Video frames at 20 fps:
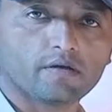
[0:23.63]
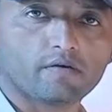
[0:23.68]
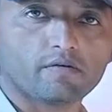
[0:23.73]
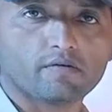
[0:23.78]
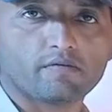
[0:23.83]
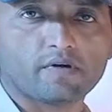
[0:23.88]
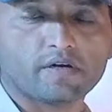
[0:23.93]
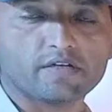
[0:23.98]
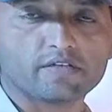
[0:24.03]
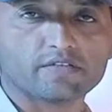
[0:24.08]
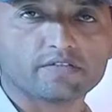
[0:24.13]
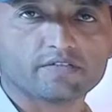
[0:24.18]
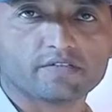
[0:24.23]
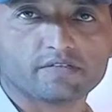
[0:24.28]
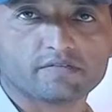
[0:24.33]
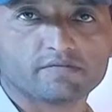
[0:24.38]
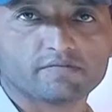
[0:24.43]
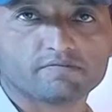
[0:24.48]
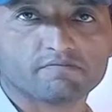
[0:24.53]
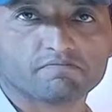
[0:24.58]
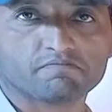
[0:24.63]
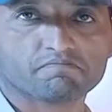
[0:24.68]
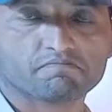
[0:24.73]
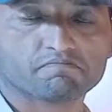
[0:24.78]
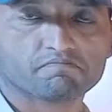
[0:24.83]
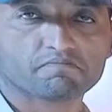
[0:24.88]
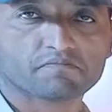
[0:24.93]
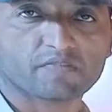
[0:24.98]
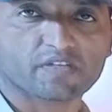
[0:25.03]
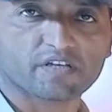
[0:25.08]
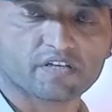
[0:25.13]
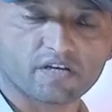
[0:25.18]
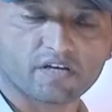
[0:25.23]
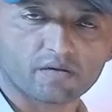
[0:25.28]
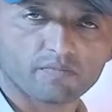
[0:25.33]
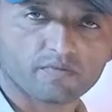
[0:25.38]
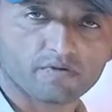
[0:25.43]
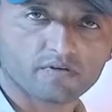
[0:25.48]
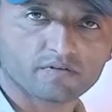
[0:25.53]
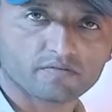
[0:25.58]
what is
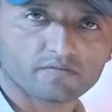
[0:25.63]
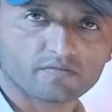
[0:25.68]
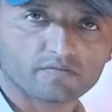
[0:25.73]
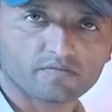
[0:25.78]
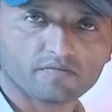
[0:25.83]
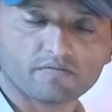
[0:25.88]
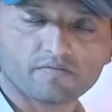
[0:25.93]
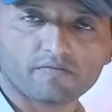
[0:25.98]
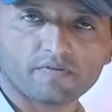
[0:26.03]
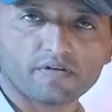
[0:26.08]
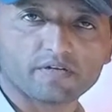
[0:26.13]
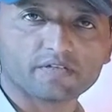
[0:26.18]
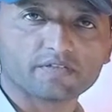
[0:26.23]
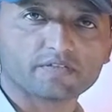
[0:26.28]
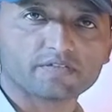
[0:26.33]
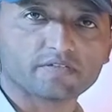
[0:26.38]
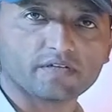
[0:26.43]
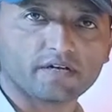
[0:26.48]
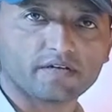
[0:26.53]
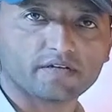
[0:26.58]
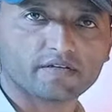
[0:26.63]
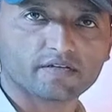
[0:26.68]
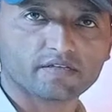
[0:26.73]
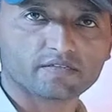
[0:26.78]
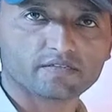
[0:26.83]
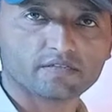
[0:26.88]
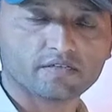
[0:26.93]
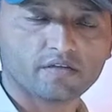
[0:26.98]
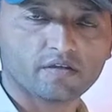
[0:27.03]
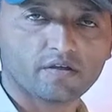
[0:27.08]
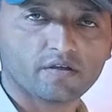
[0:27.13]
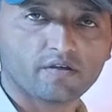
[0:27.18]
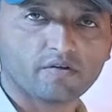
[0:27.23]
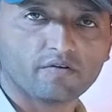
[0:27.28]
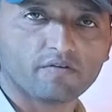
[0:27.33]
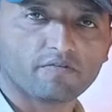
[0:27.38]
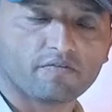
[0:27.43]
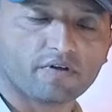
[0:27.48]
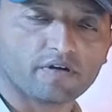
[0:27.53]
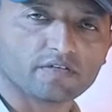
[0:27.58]
grammar, what is syntax,
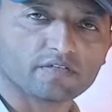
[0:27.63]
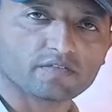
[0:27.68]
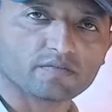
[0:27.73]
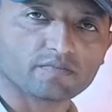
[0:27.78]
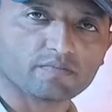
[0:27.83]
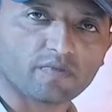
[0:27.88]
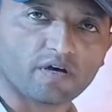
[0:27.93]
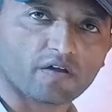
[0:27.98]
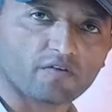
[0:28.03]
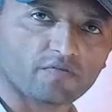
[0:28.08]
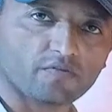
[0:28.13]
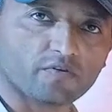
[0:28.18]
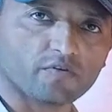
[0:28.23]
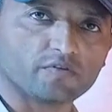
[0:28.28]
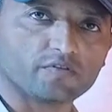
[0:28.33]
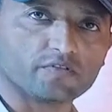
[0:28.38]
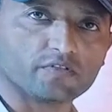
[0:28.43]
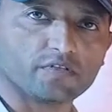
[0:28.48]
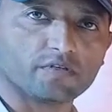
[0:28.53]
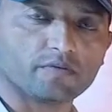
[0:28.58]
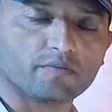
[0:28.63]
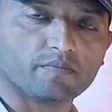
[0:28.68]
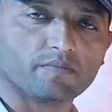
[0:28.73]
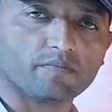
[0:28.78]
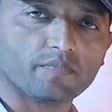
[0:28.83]
what is morphology.